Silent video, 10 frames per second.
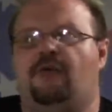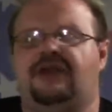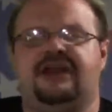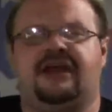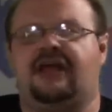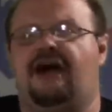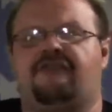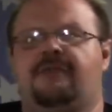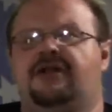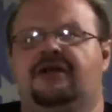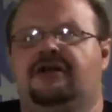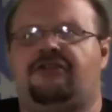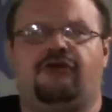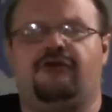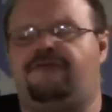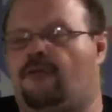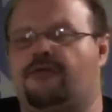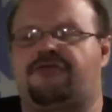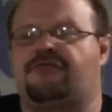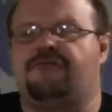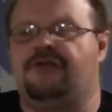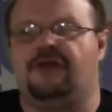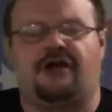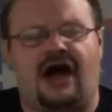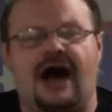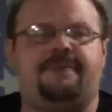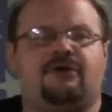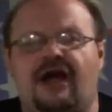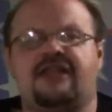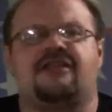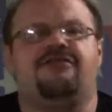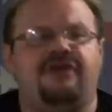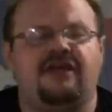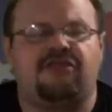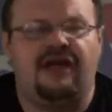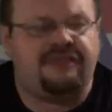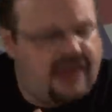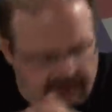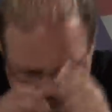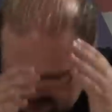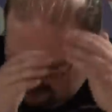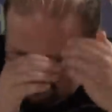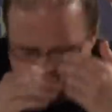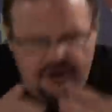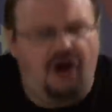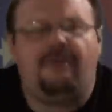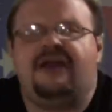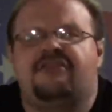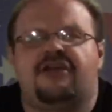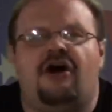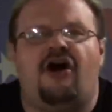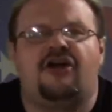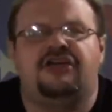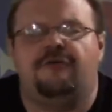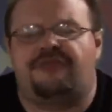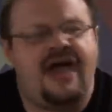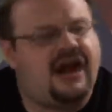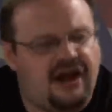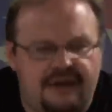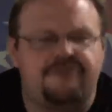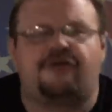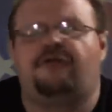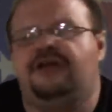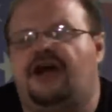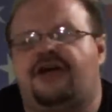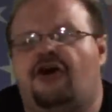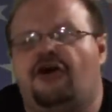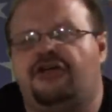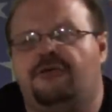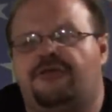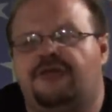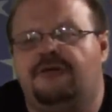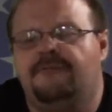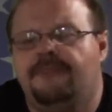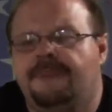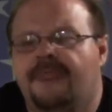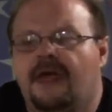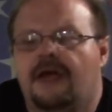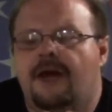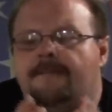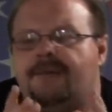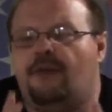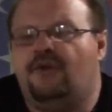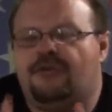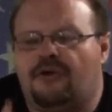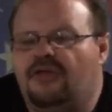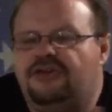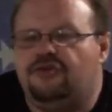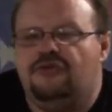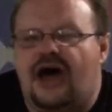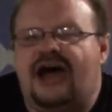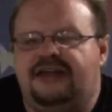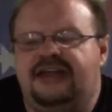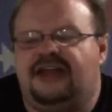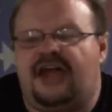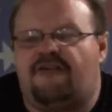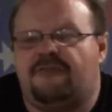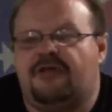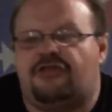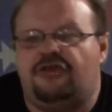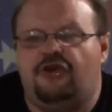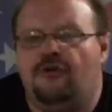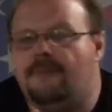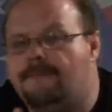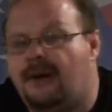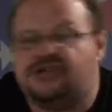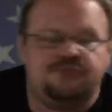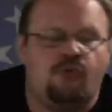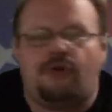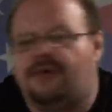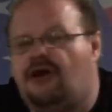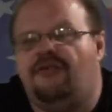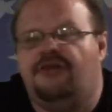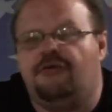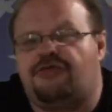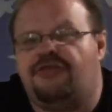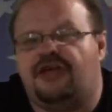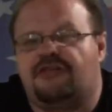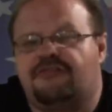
We need a government to enforce, copyrights and things like that. Nobody's going to argue with that, and I'm certainly not going to argue with it. But we really do not need a government to do much more beyond those things.